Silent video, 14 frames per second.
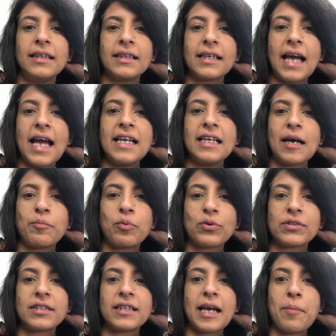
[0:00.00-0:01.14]
Caleb
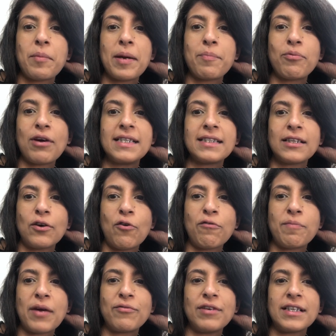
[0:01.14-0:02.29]
wanted to get my bracelet off
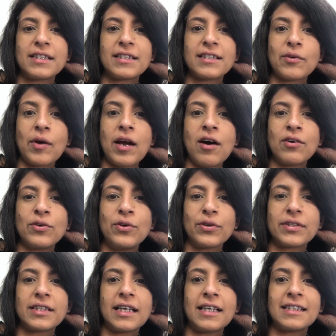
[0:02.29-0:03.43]
my wrist, so I
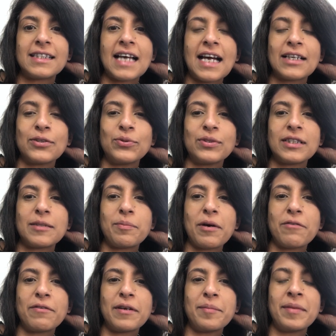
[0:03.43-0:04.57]
unhooked it and dangled it above
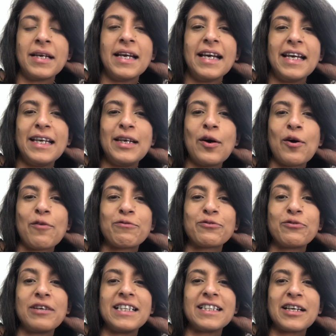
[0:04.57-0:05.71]
him. He laughed,
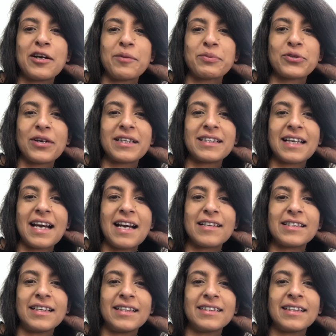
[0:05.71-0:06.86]
reaching up, trying to catch
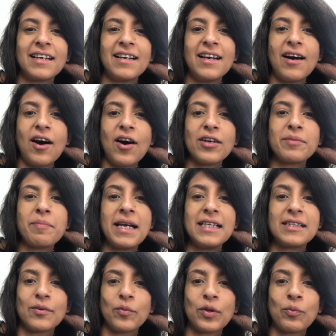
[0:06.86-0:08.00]
it. I'd made
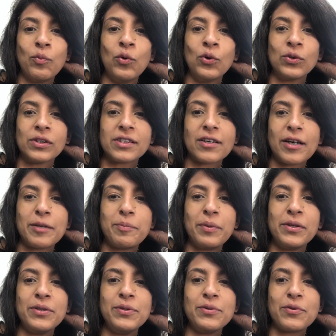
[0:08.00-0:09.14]
it with wool dyed
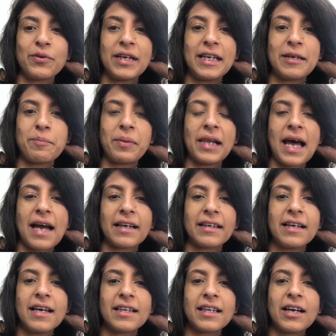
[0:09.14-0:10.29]
blue, green and black,
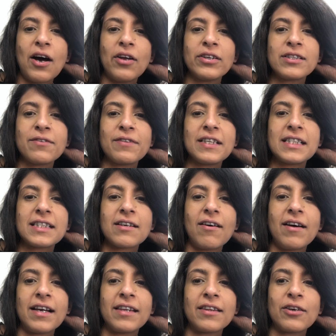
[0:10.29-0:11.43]
the colours of the sky
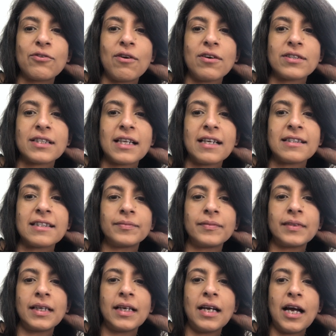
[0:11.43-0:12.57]
and the grasslands,
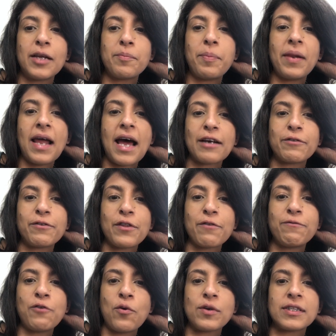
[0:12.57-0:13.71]
and black for the
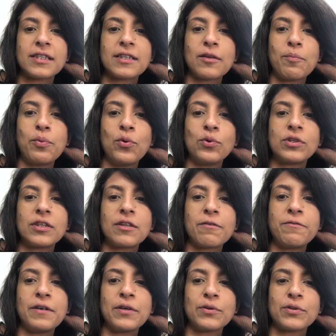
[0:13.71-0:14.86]
forest that bordered the
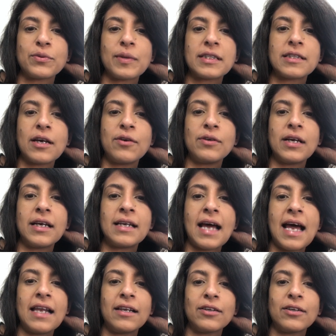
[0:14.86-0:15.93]
fields where Zola and Ella